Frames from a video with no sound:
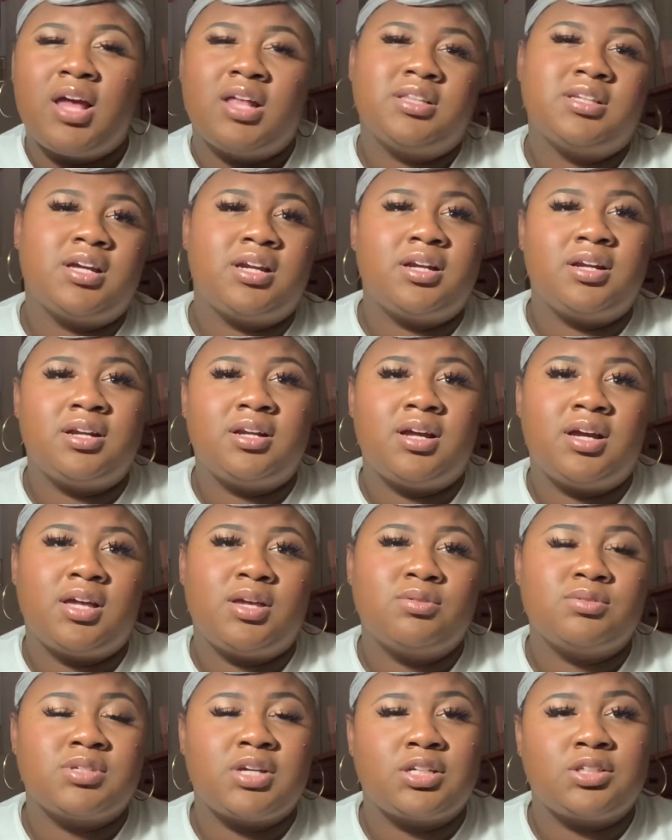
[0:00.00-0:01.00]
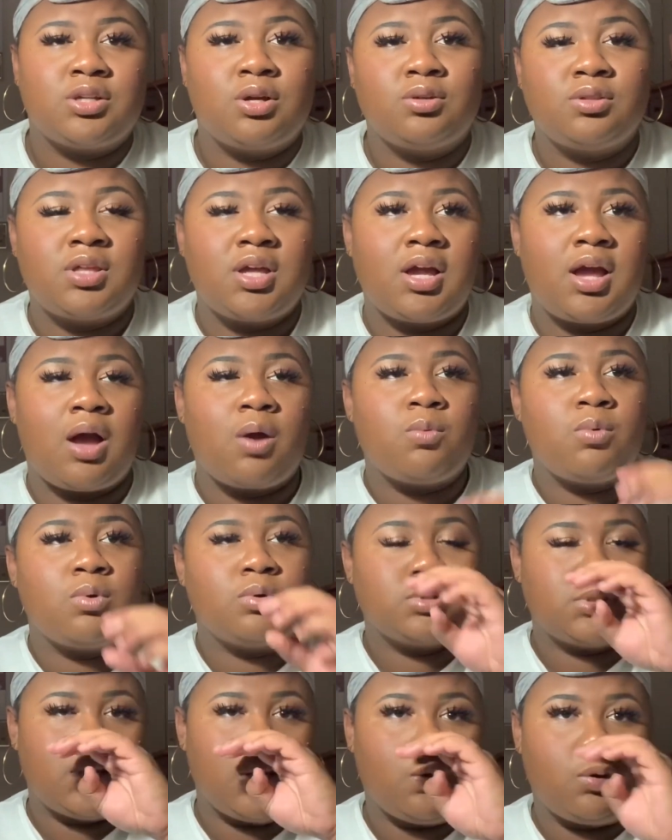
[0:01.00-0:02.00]
Da da da. He was like, don't think I
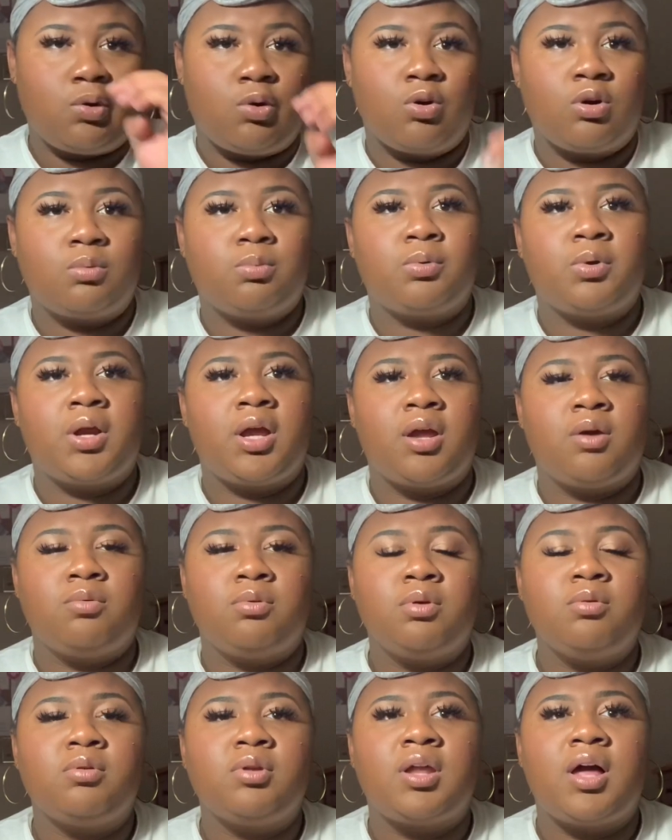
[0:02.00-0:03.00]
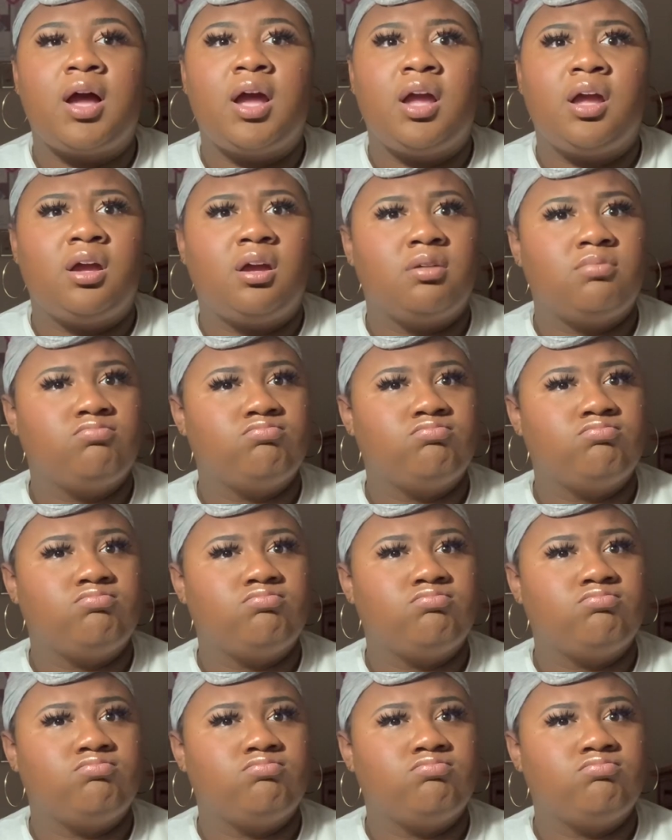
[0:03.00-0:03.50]
won't tell corporate. And we were like,